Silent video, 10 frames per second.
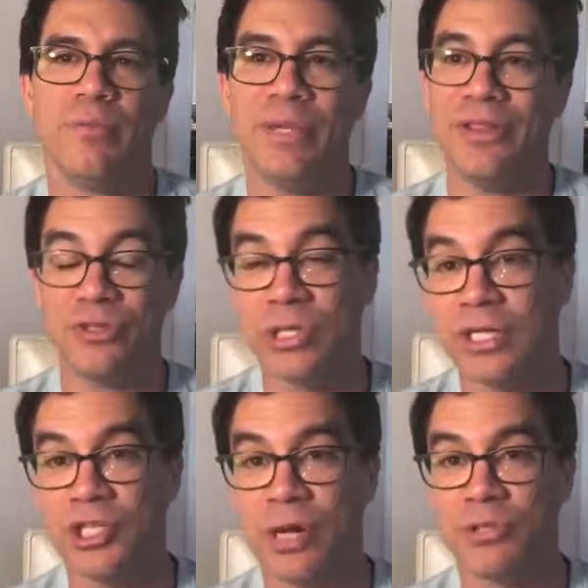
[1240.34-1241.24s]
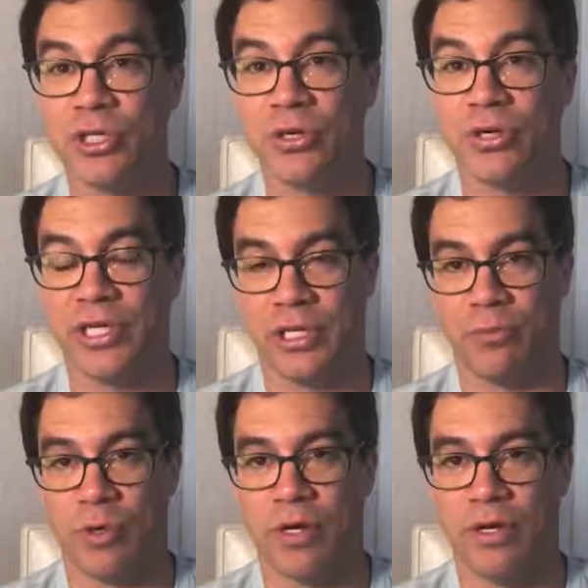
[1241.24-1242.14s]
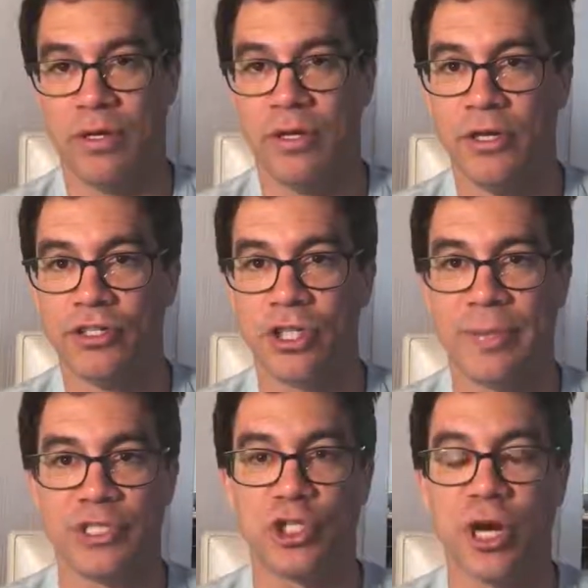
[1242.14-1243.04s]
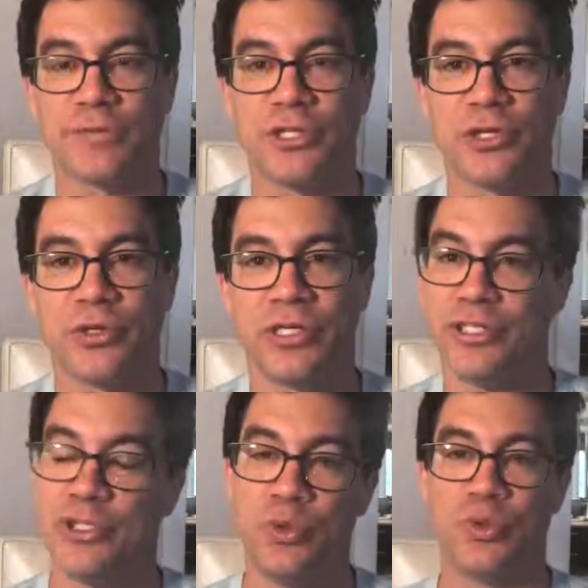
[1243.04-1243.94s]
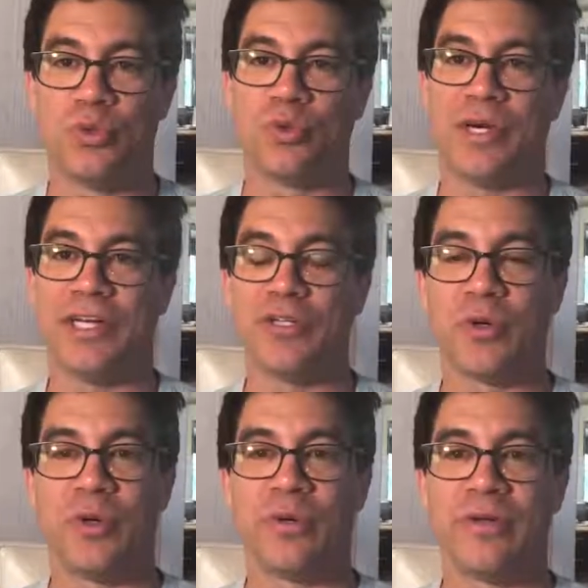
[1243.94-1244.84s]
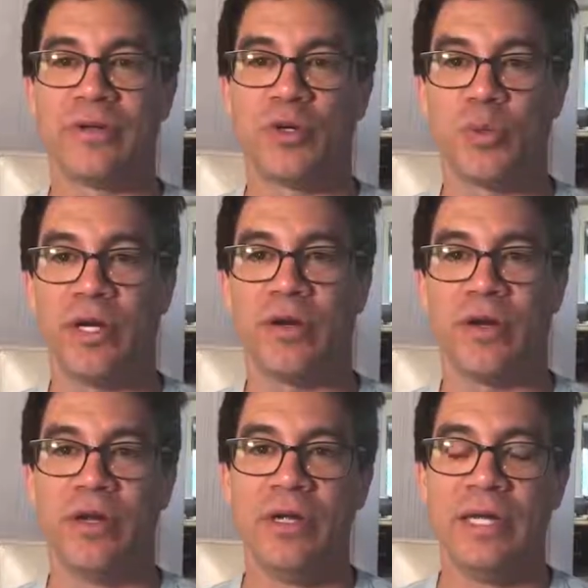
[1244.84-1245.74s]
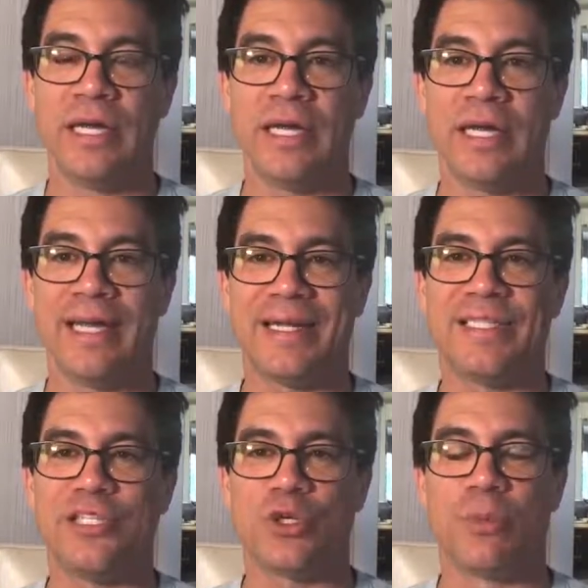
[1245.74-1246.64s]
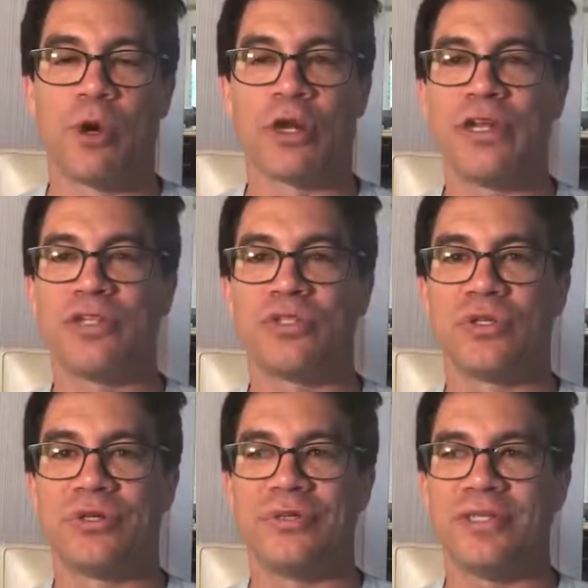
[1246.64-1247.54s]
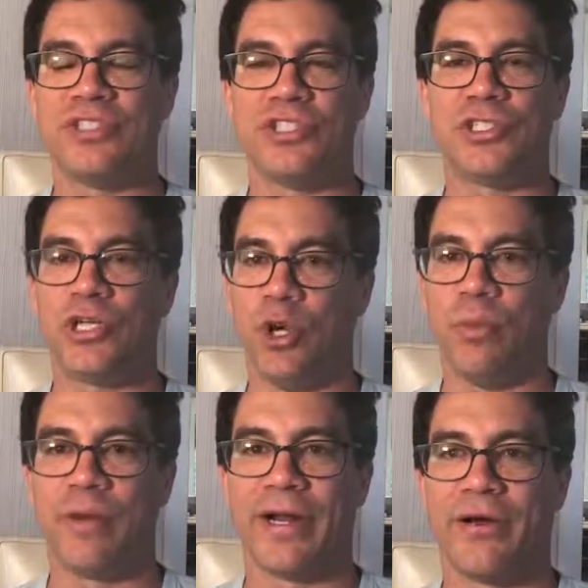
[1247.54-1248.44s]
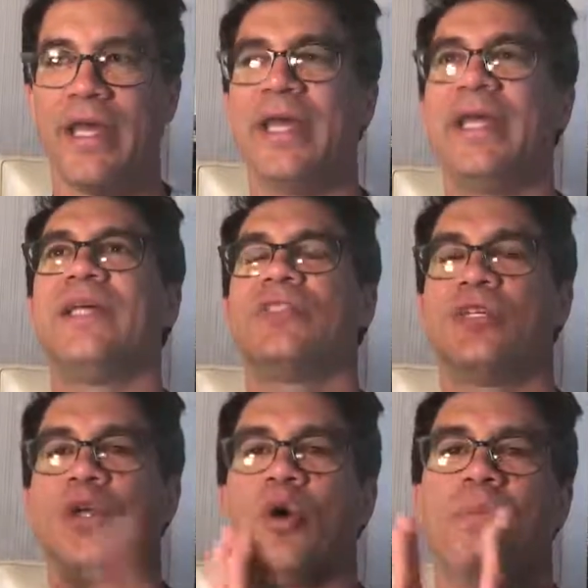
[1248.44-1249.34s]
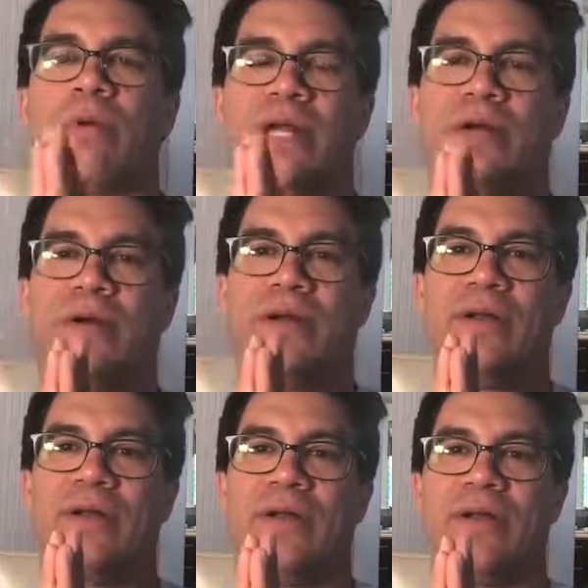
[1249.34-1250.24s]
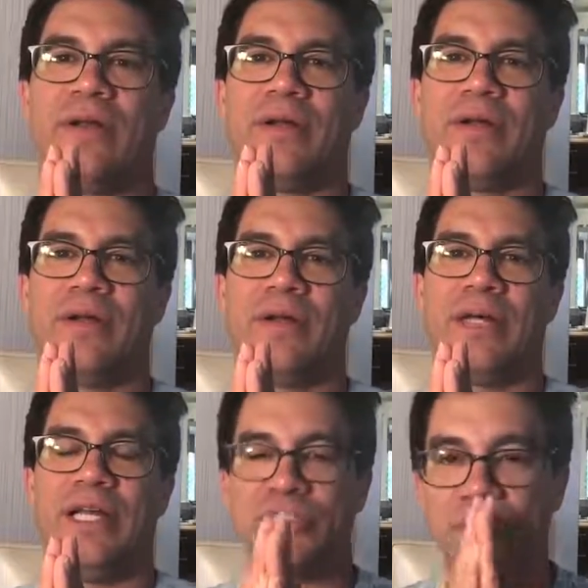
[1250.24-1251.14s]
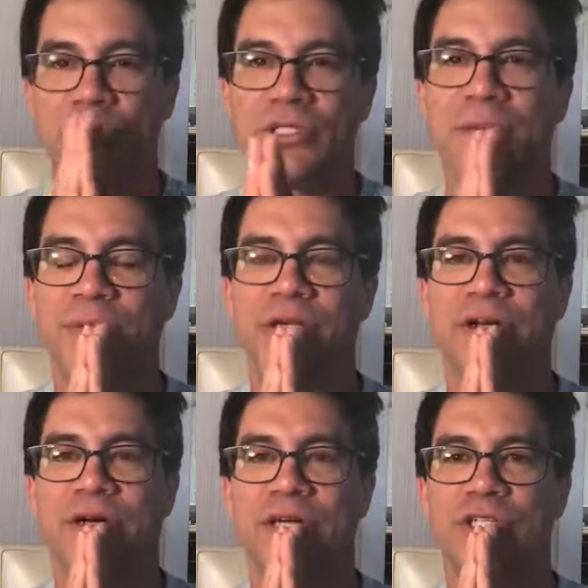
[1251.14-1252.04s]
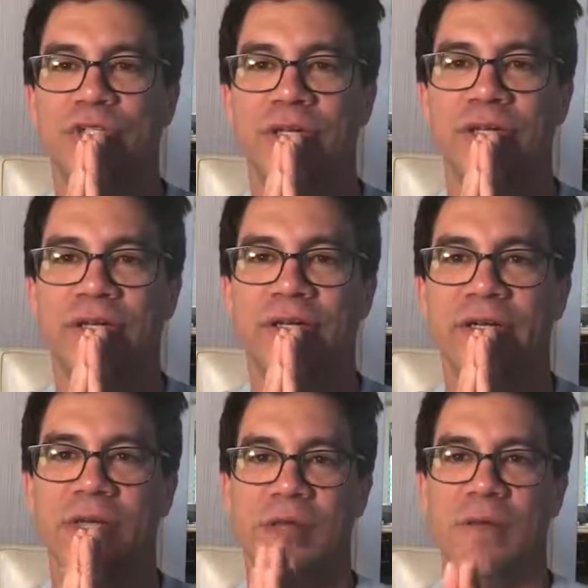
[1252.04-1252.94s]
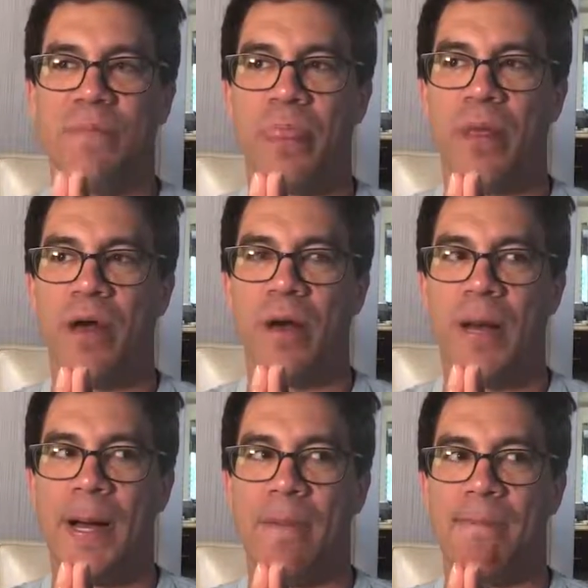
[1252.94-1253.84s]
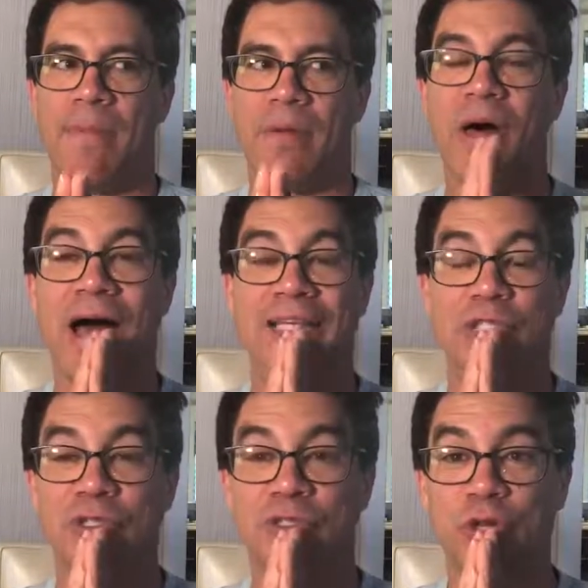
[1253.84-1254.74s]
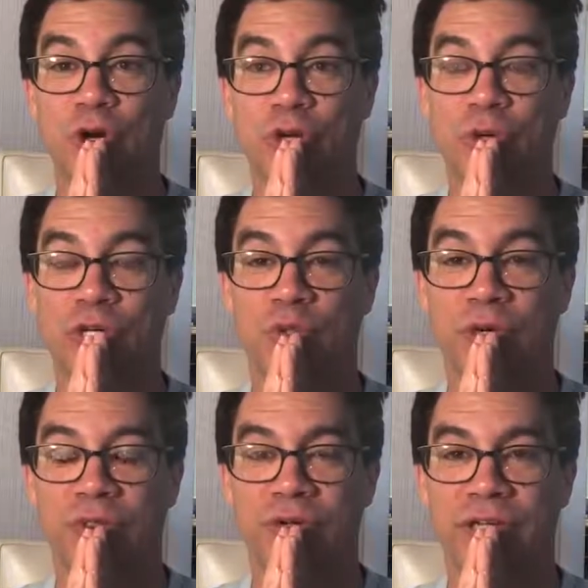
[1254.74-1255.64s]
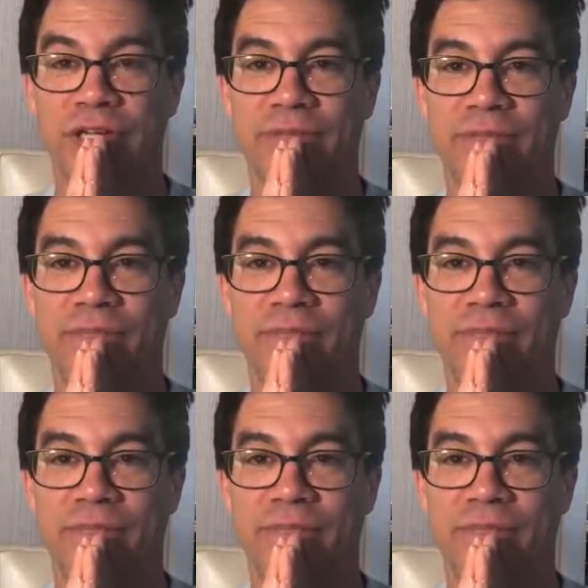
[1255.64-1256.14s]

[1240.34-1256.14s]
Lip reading: Meaning there's not job security anymore. So the best job security is you creating your own career. And a digital marketing consultant is just a no-brainer. It is a no-brainer. It's a multi-billion-dollar industry. I started doing it in 2013.